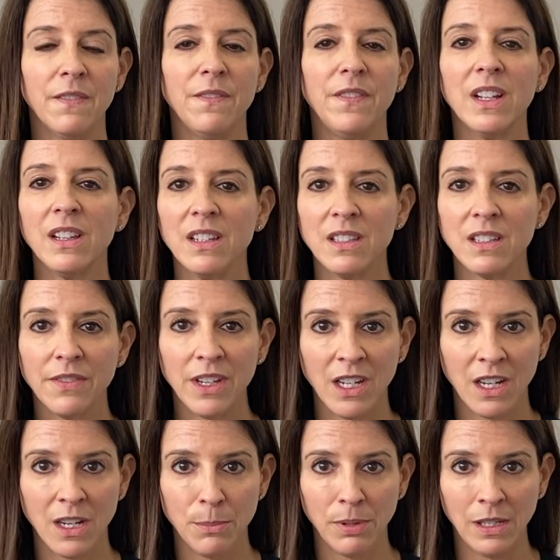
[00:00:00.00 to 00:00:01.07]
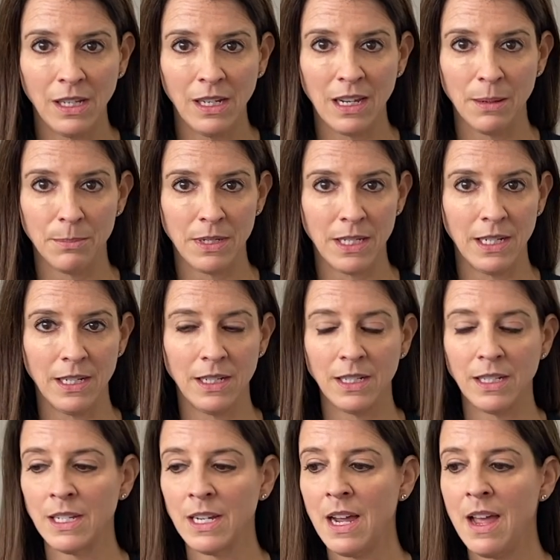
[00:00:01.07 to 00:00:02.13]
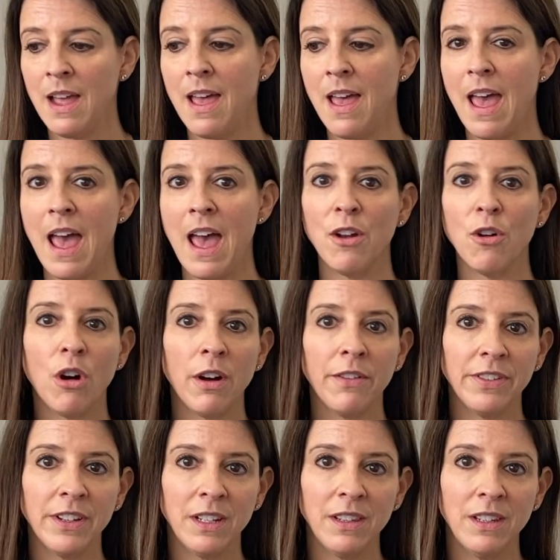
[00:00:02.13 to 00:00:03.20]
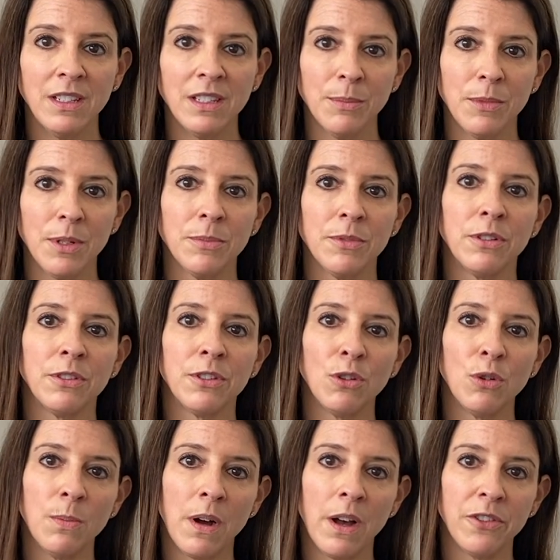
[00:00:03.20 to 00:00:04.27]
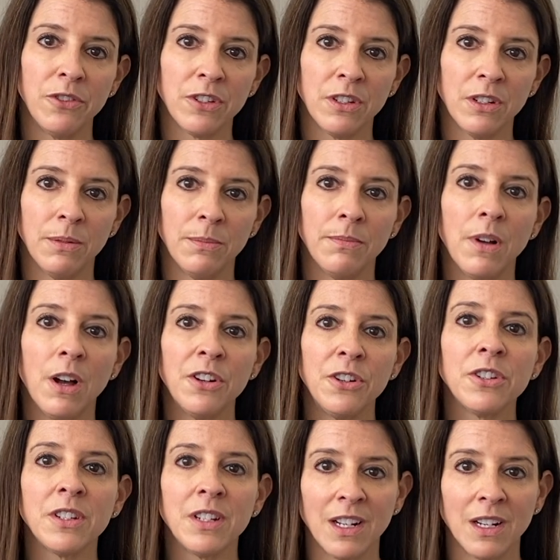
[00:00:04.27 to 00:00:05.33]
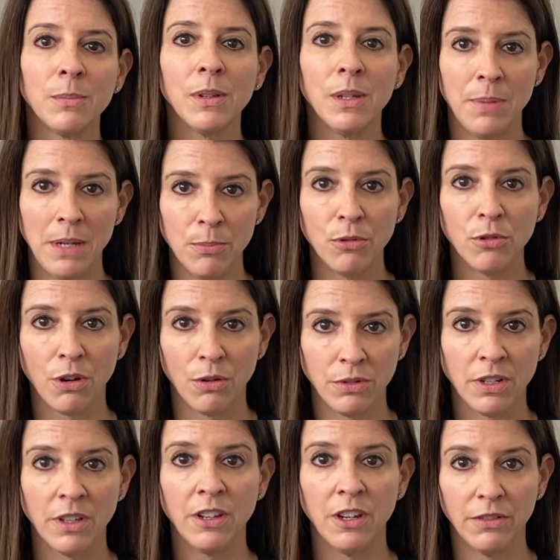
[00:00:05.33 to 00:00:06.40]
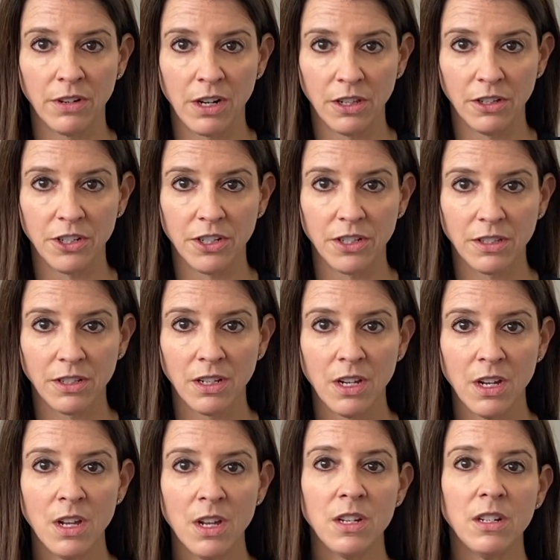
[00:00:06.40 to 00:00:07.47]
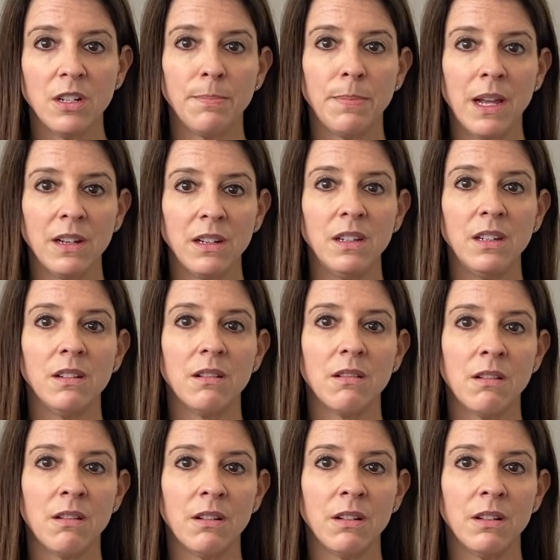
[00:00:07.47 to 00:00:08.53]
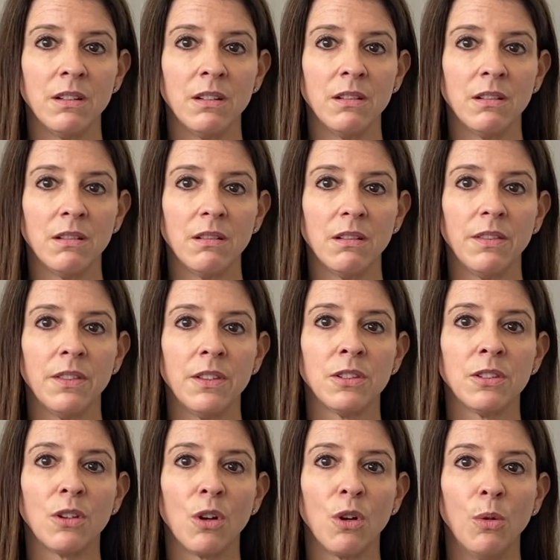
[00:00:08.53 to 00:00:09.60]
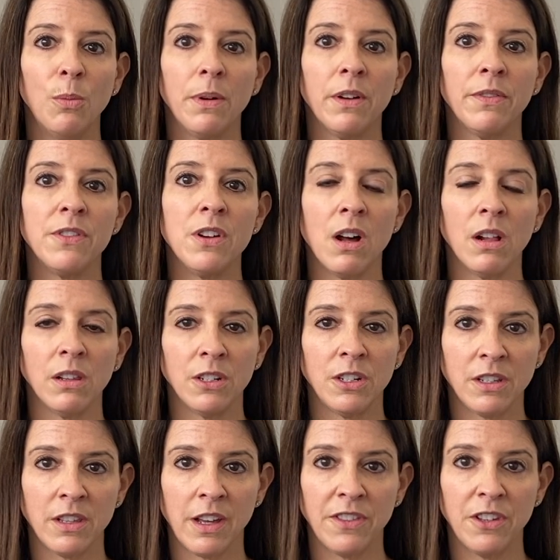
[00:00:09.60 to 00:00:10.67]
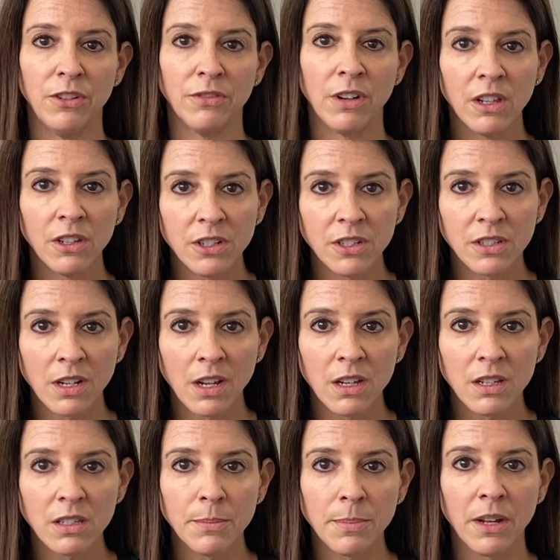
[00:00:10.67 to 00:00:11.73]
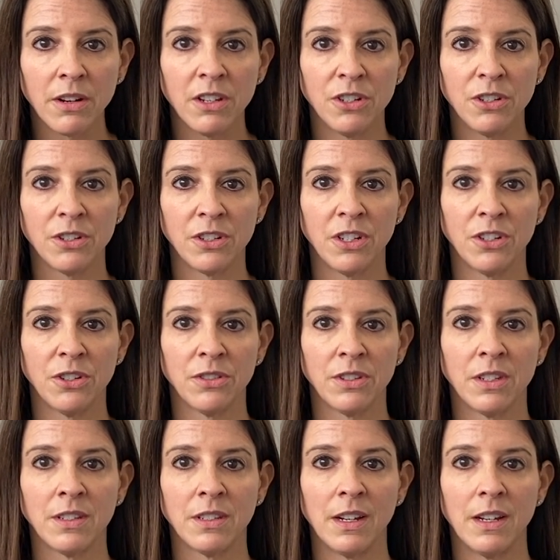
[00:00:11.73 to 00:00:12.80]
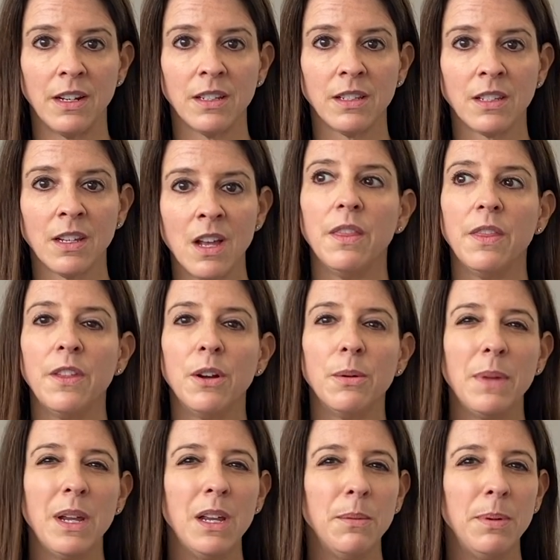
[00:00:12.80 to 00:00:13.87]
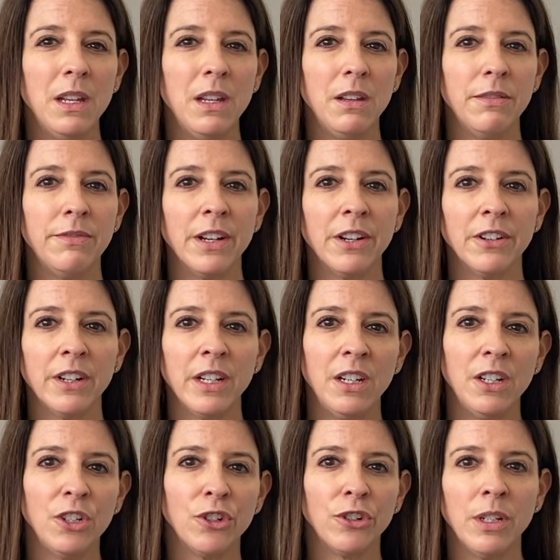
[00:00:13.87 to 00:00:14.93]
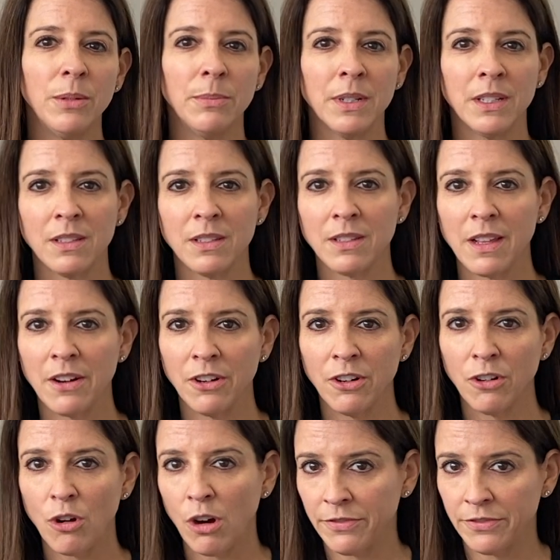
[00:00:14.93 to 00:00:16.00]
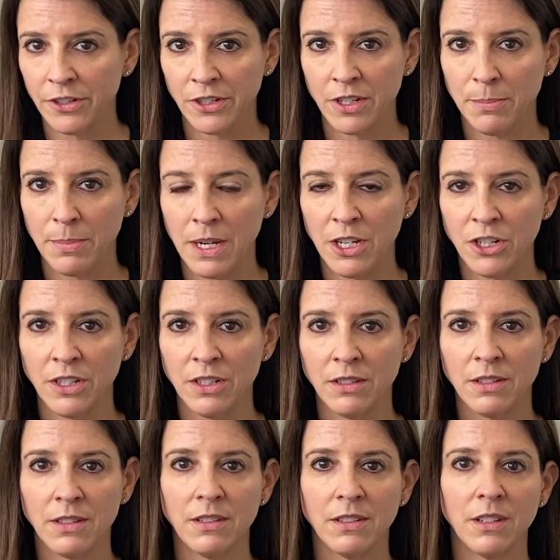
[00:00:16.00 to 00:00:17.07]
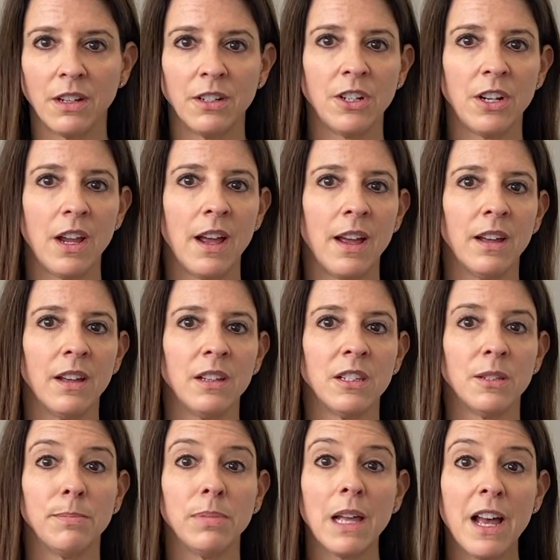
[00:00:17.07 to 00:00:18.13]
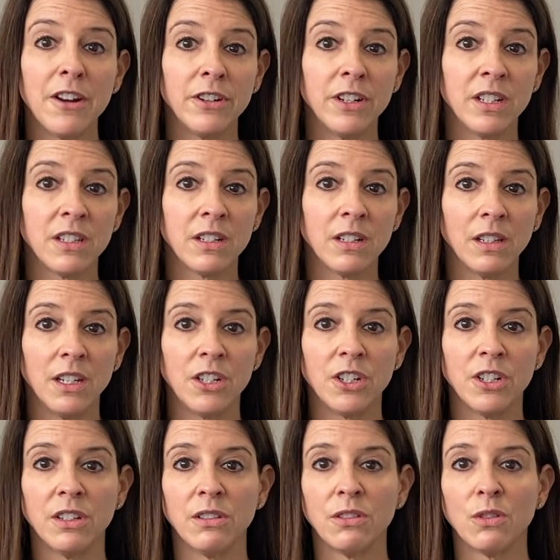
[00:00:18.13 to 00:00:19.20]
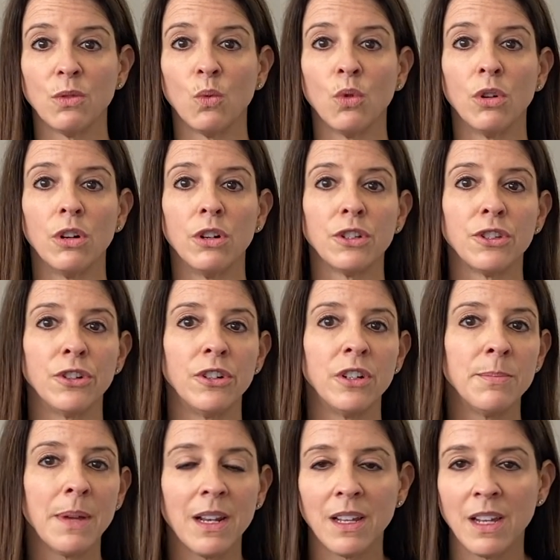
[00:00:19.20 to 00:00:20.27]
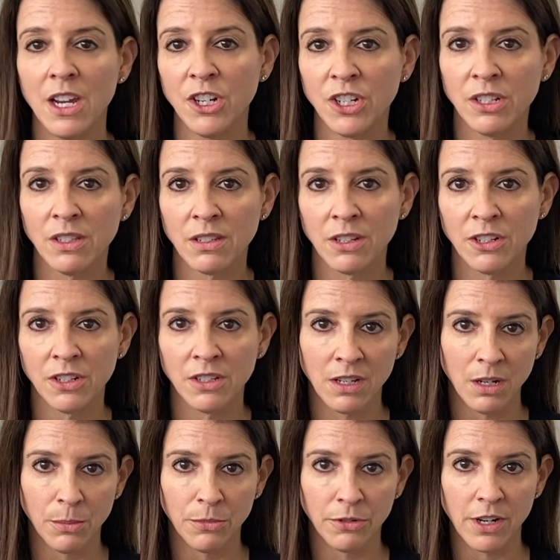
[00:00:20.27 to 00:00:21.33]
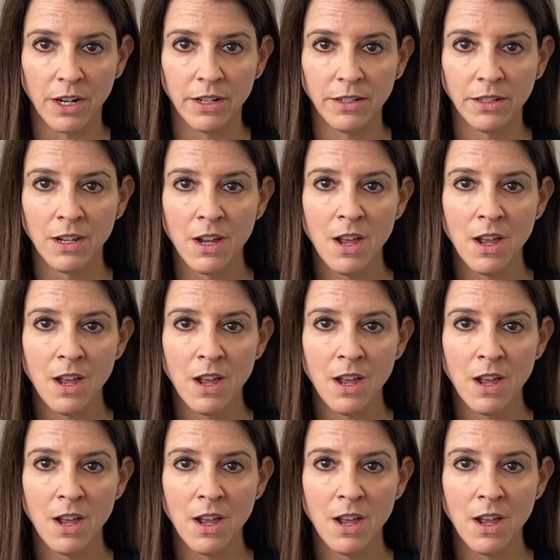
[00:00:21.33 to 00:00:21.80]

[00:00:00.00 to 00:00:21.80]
feelings of incomplete emptying, and often these symptoms are so bothersome, understandably people go to the urologist. Depending on the scope of knowledge that the urologist has about interstitial cystitis, there may be varying treatments that are offered to patients, such as bladder installations or certain medications such as Elmeron.